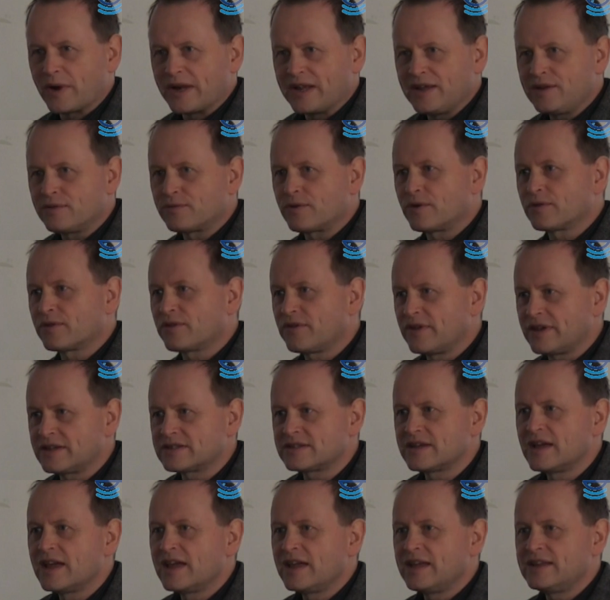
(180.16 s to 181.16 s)
when he wrote
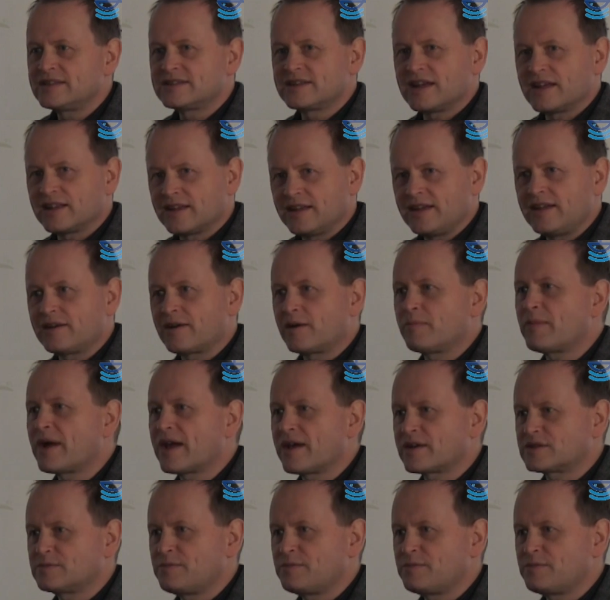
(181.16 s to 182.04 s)
things, he said, here are my